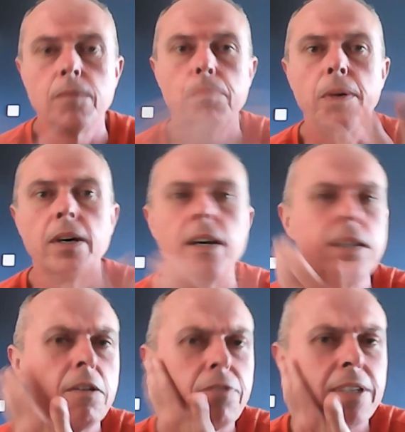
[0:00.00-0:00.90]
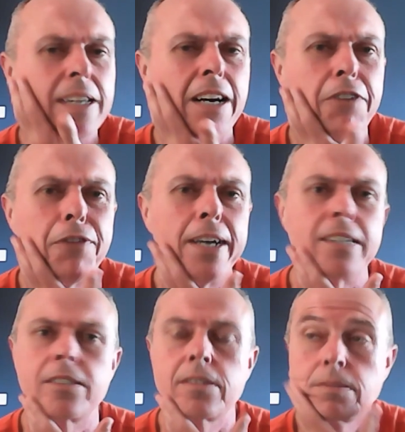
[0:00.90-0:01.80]
But I don't think that
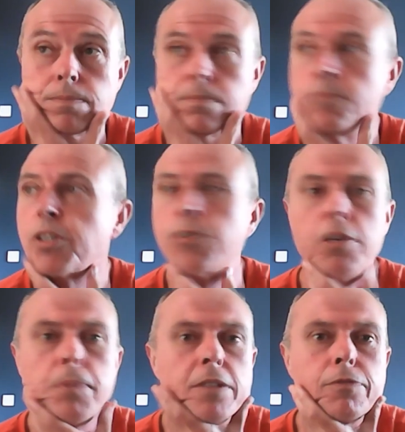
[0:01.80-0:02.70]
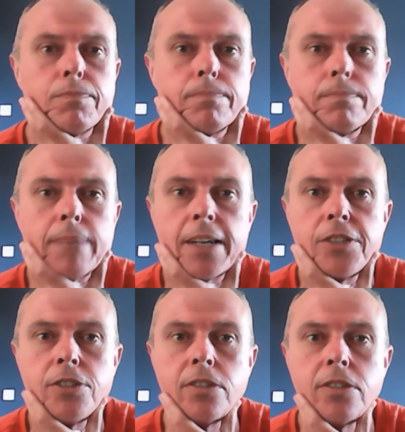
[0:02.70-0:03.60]
affects recruitment of
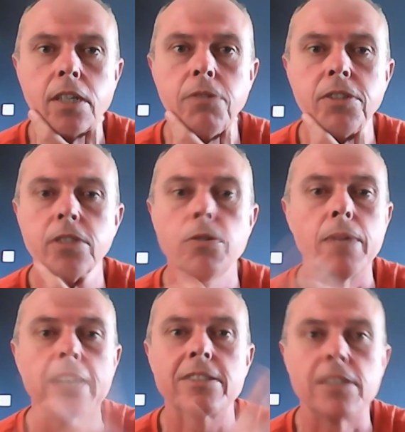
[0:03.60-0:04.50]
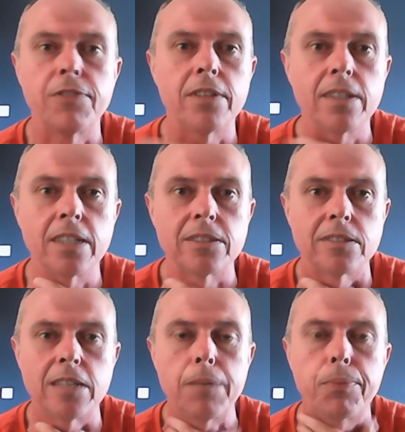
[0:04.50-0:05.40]
managers and coaches and all that stuff. I think that's
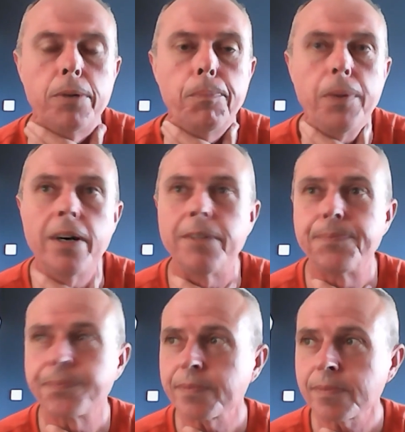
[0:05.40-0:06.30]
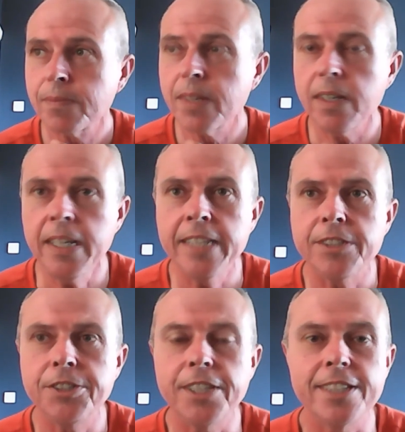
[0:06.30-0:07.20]
separate, but
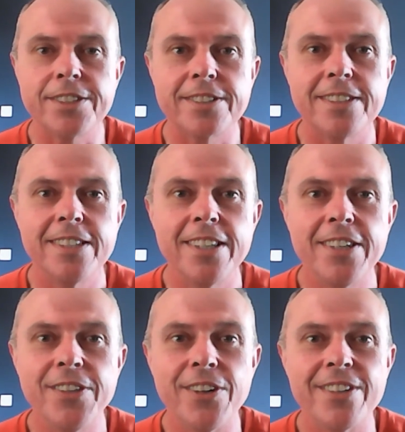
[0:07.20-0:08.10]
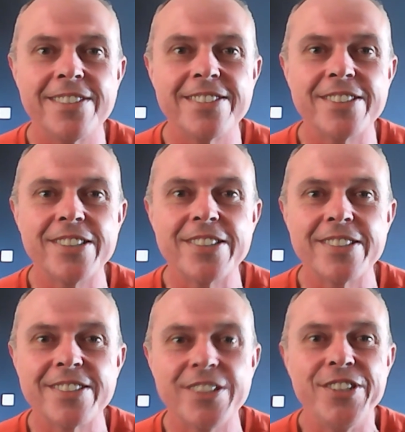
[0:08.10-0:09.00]
it's just not
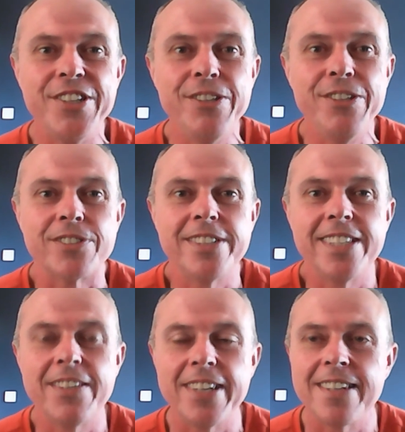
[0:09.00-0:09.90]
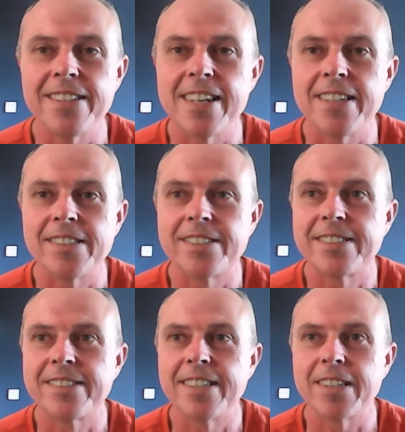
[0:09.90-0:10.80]
good news.
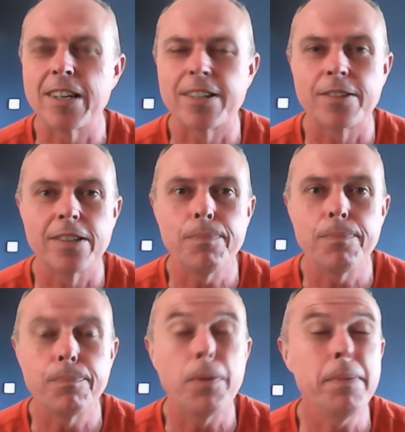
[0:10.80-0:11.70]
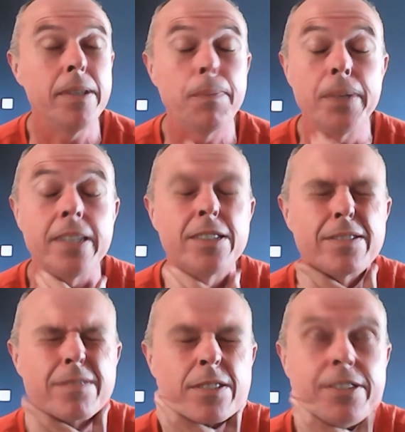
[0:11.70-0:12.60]
It's probably the biggest
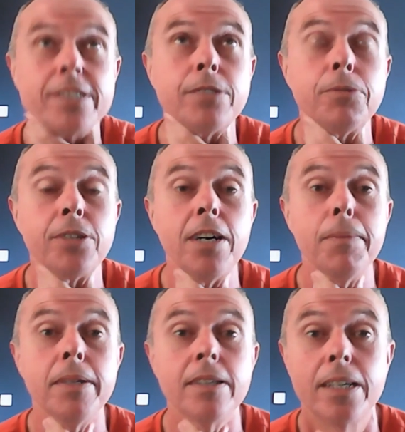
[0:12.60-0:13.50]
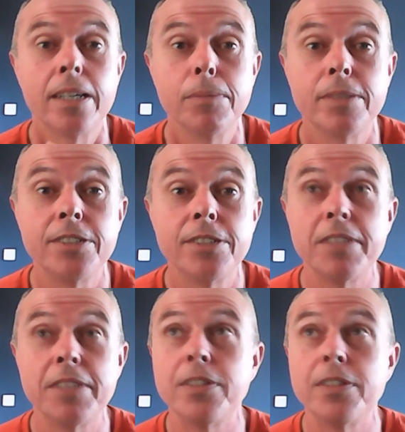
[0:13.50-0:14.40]
critical time in our club's
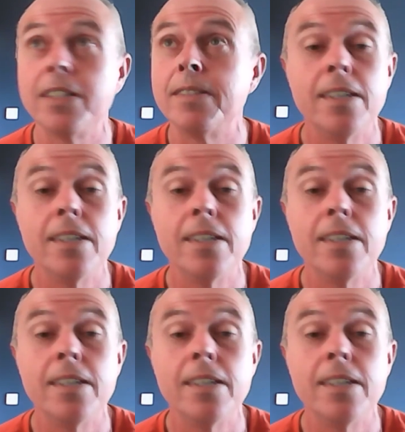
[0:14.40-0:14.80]
history for